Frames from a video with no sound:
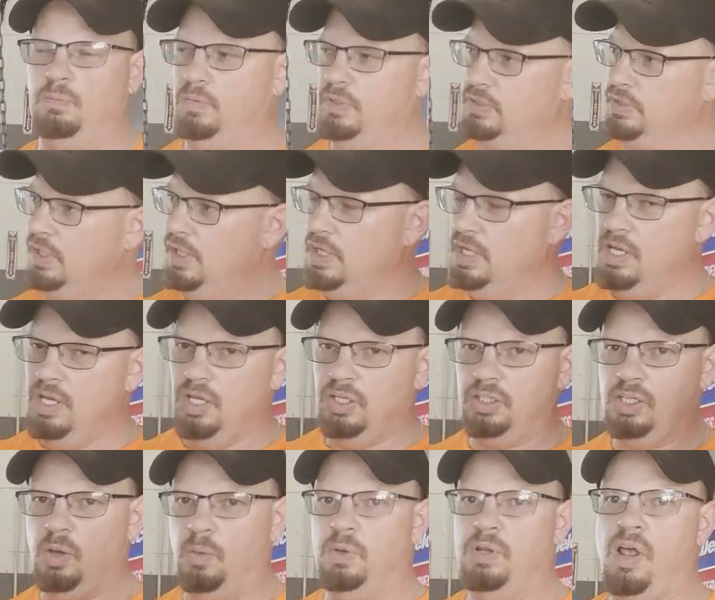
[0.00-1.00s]
We're
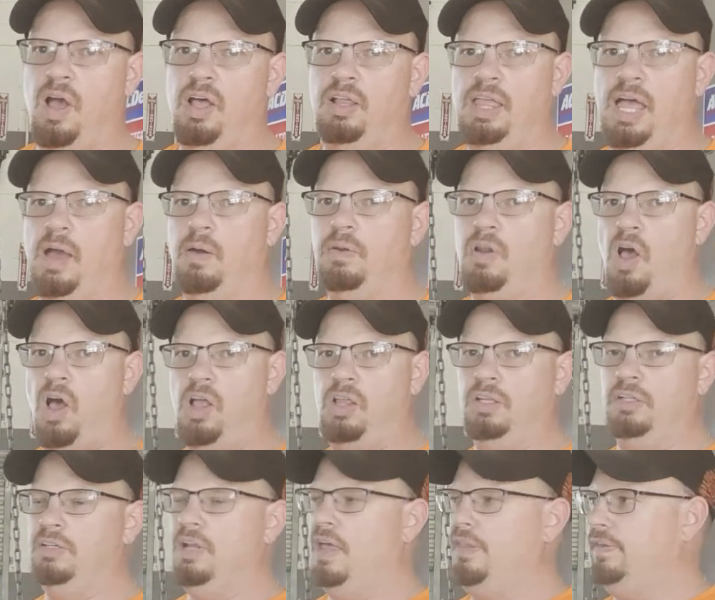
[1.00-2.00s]
going all out, all
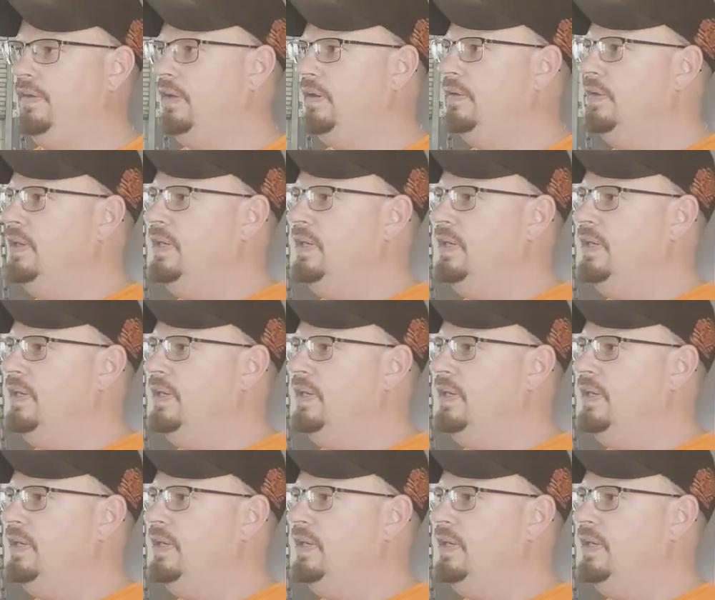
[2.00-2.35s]
or nothing.